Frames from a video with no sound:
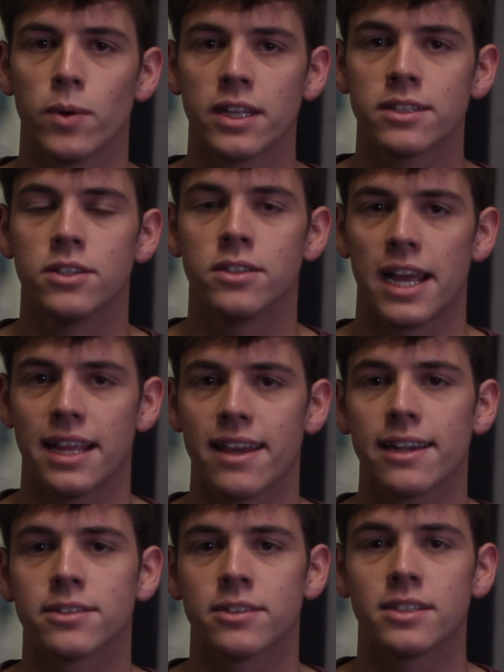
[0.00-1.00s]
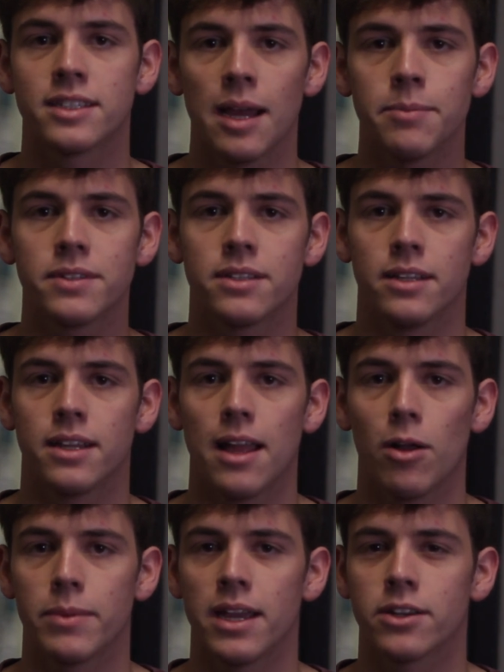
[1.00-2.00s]
willing to take the extra steps to
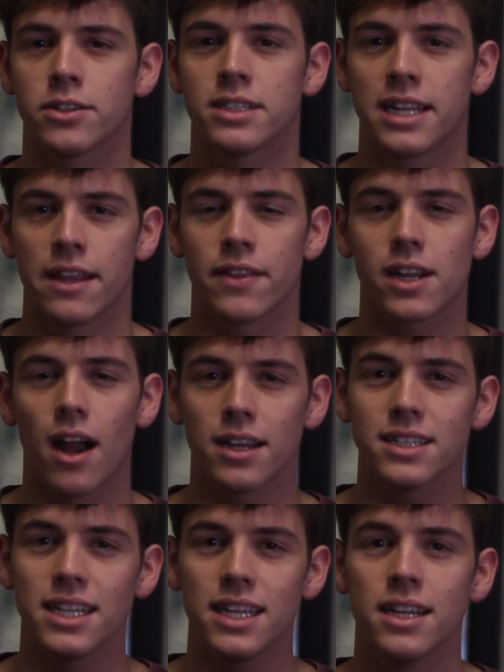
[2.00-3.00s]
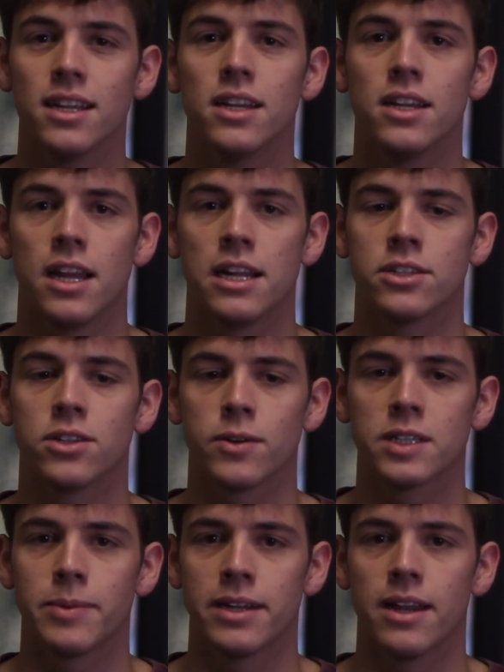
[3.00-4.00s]
help me understand the content, and she's
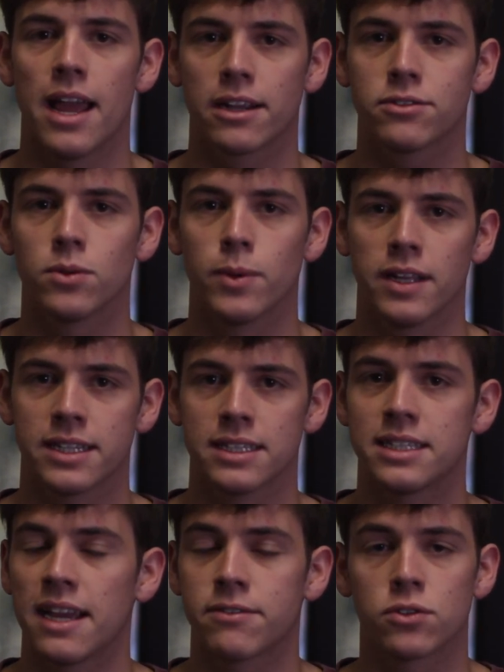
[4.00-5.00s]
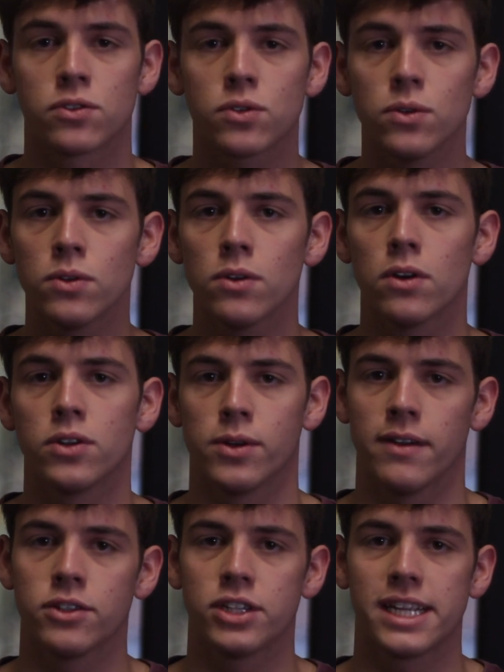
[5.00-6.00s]
always been extra willing to stay after school or do
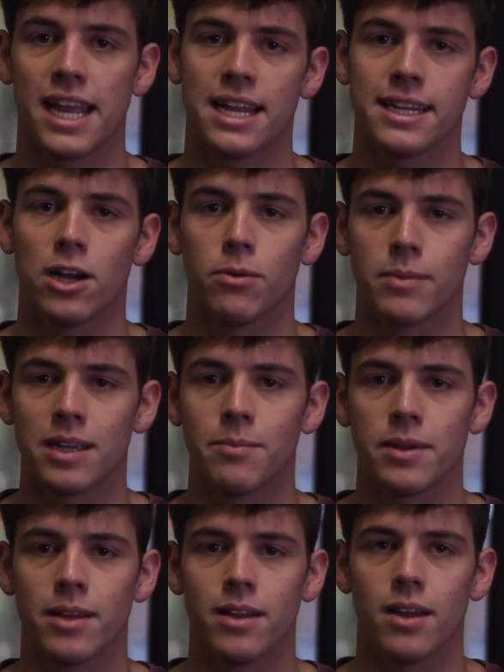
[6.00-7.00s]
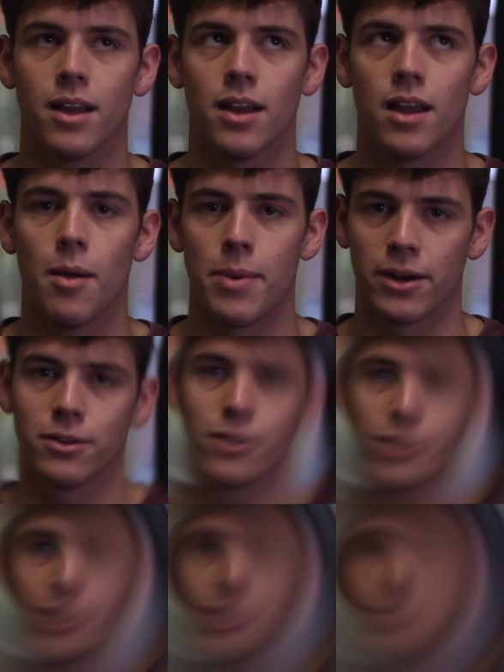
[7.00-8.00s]
whatever she can to help me be a better
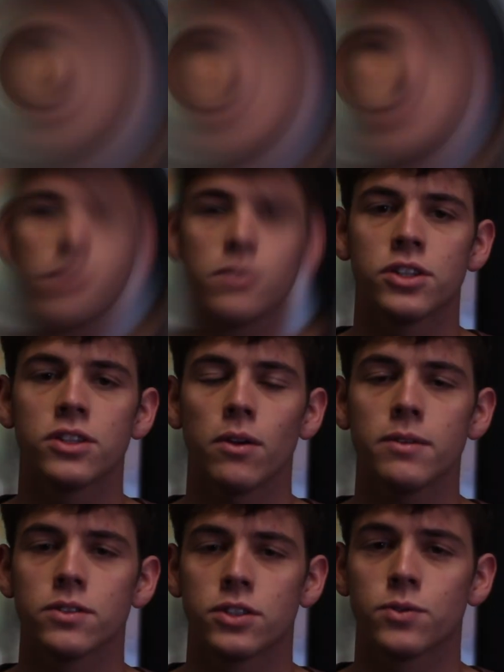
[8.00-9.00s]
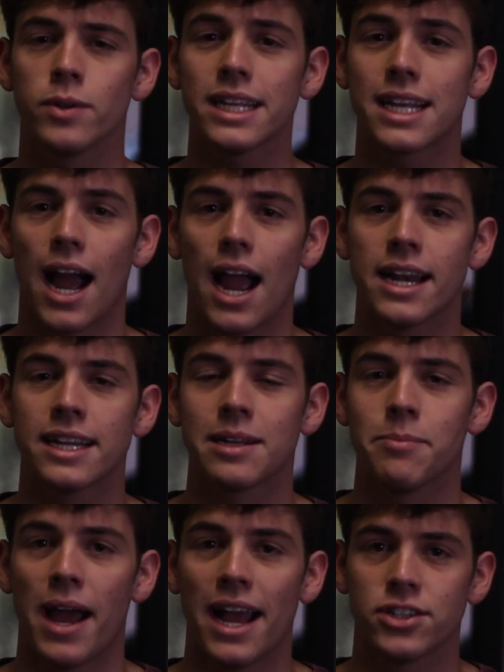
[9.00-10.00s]
learner. So she's always she's really kind and
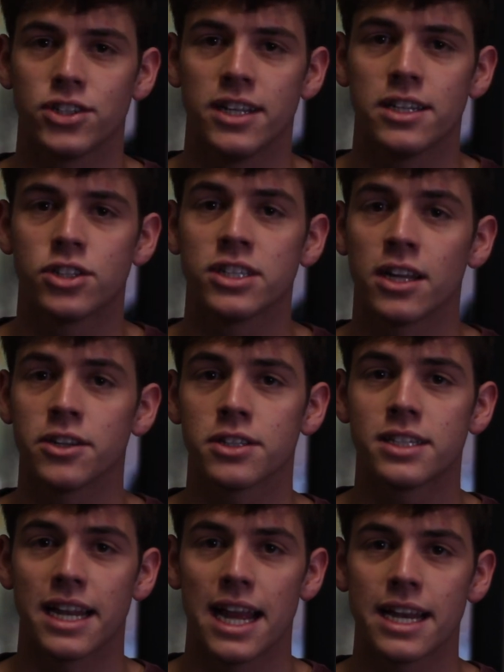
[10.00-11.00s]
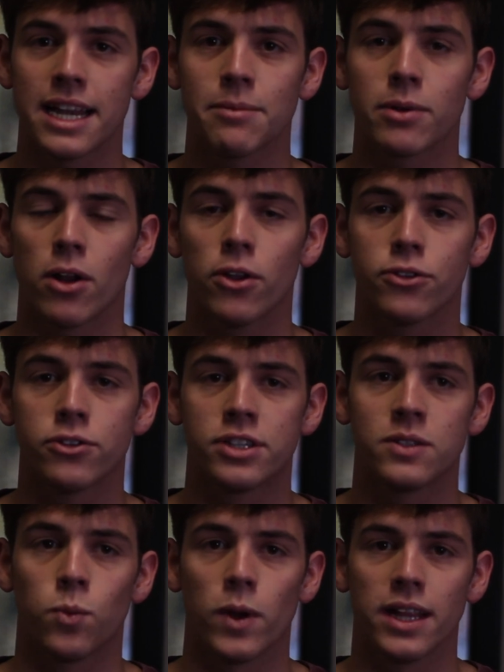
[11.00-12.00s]
compassionate. She's understanding, but also
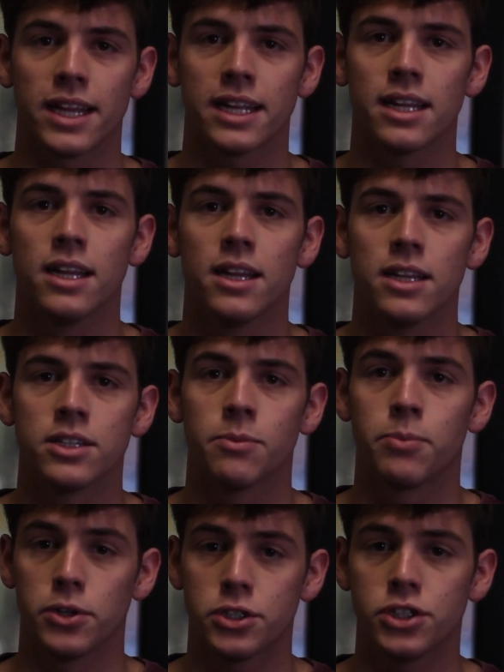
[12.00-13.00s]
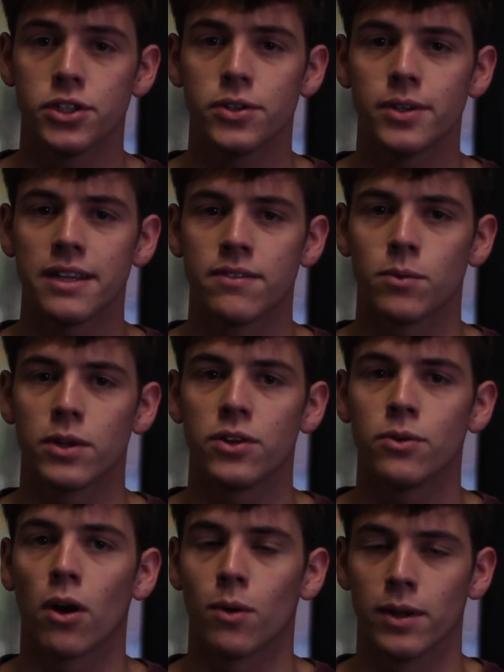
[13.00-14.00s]
she's willing to push you even when
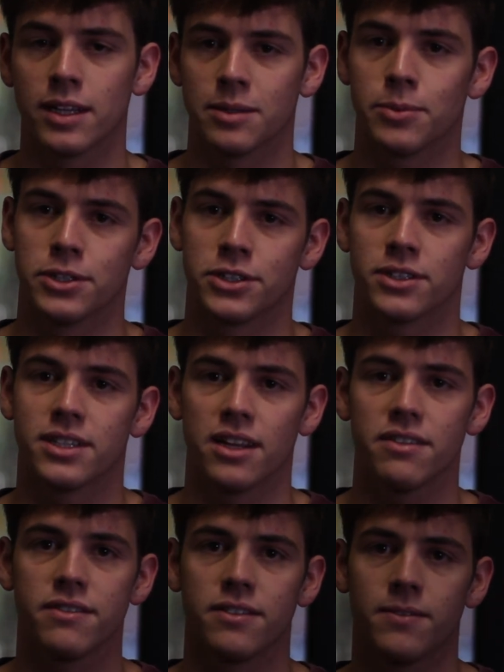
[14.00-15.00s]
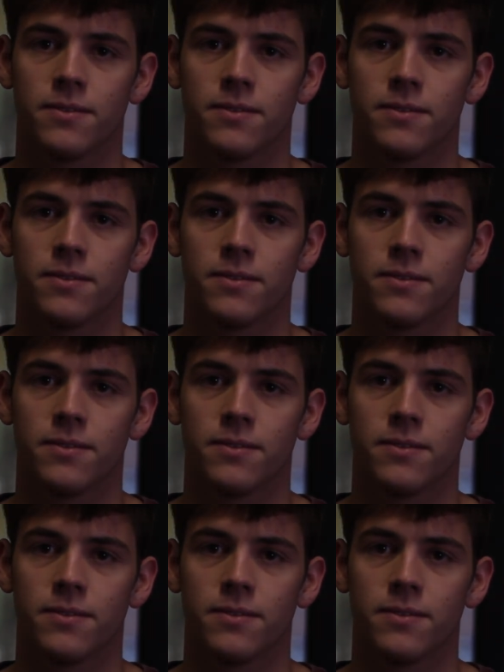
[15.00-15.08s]
you aren't willing to push yourself.